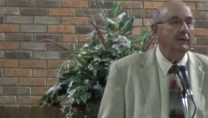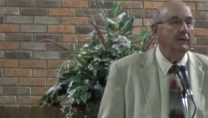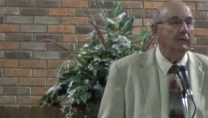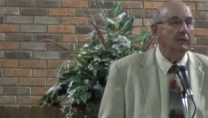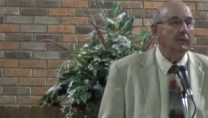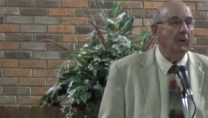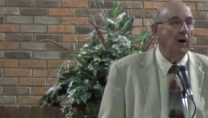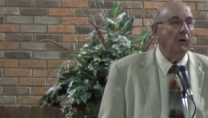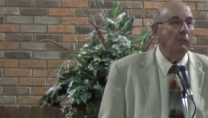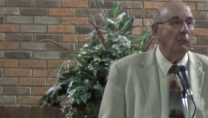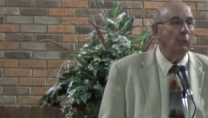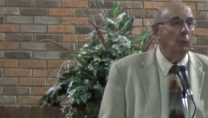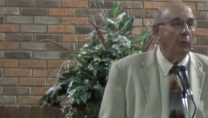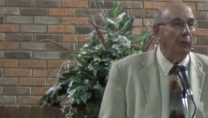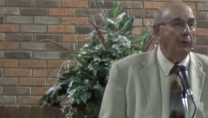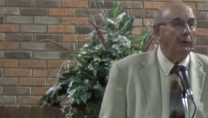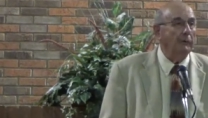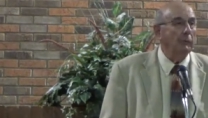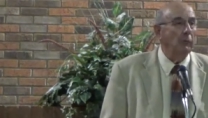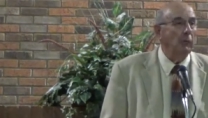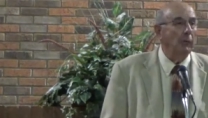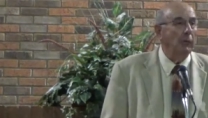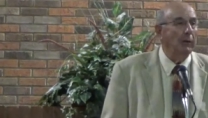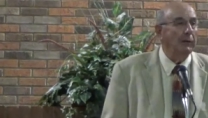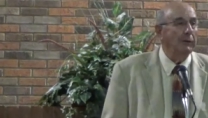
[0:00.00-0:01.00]
John 1
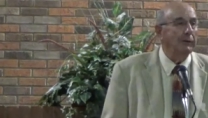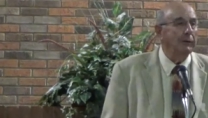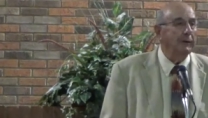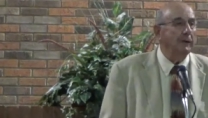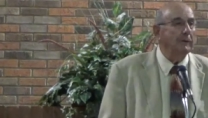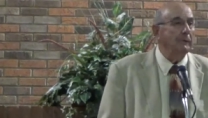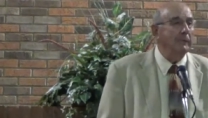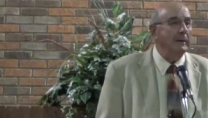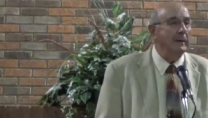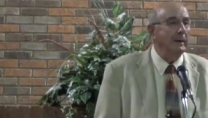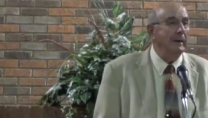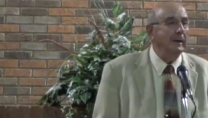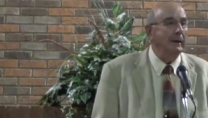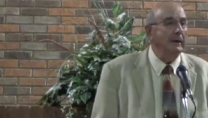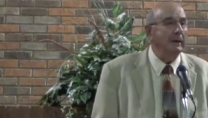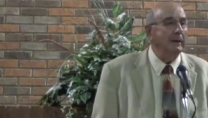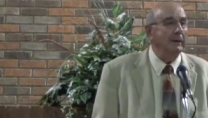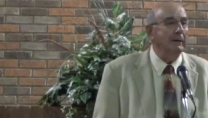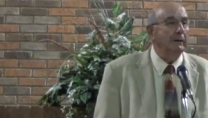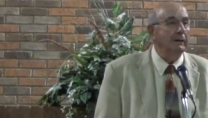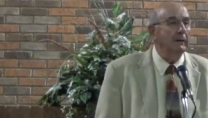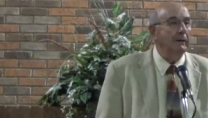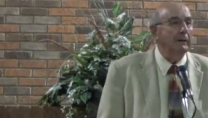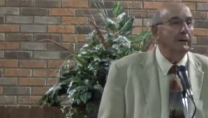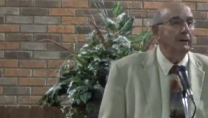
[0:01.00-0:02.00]
and 1, in the
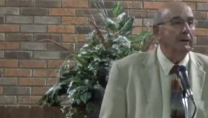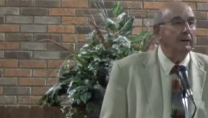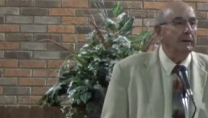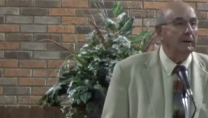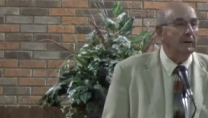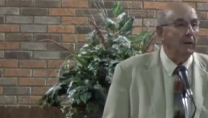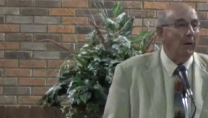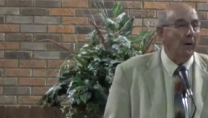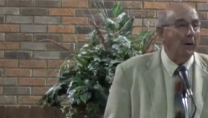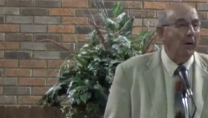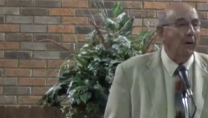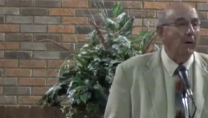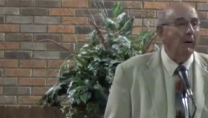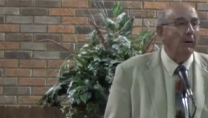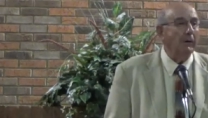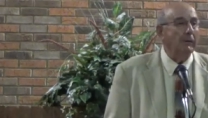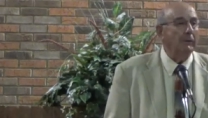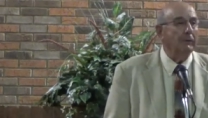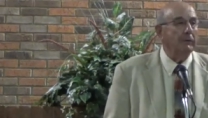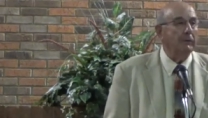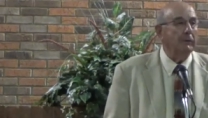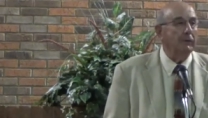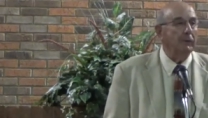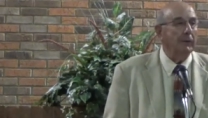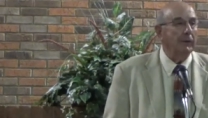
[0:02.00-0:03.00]
beginning,
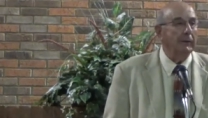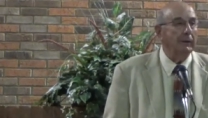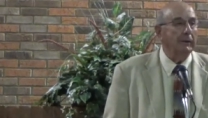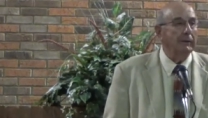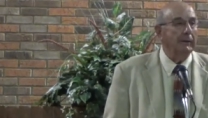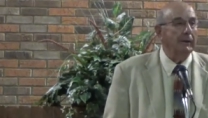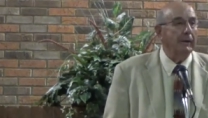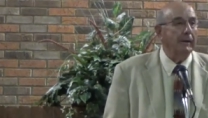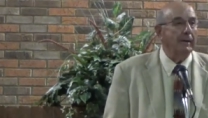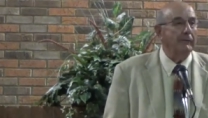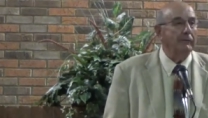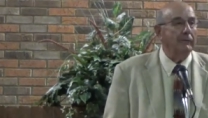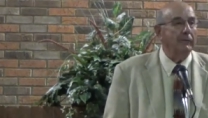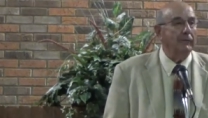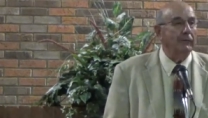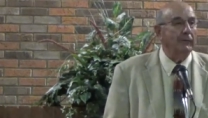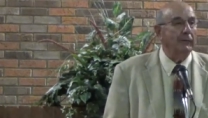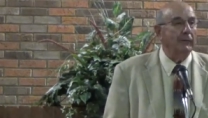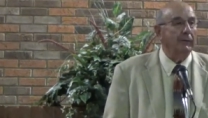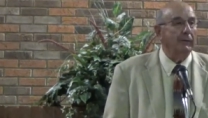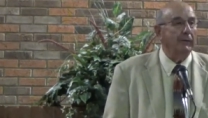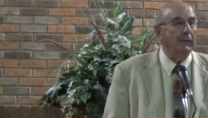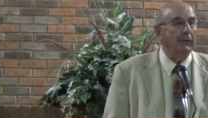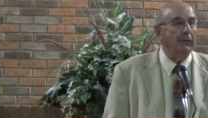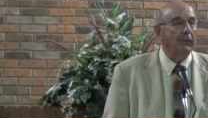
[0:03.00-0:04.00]
God created the heavens
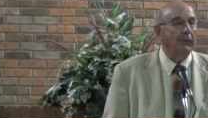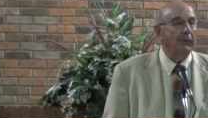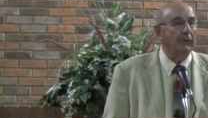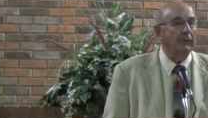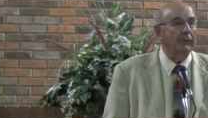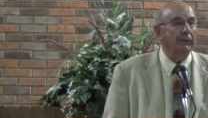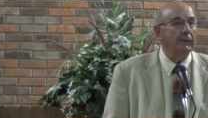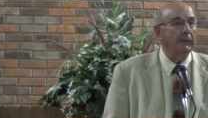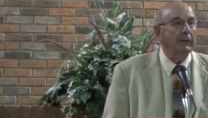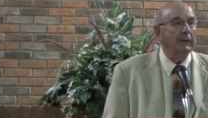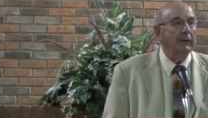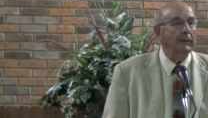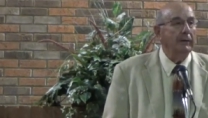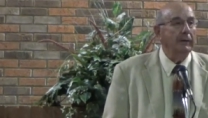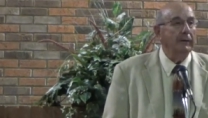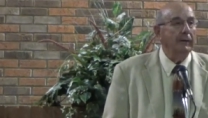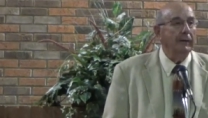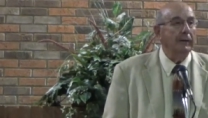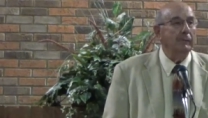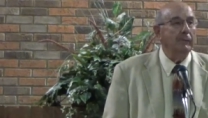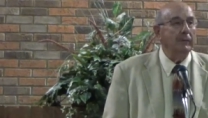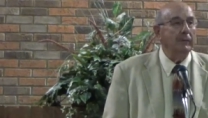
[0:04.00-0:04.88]
and the earth. In the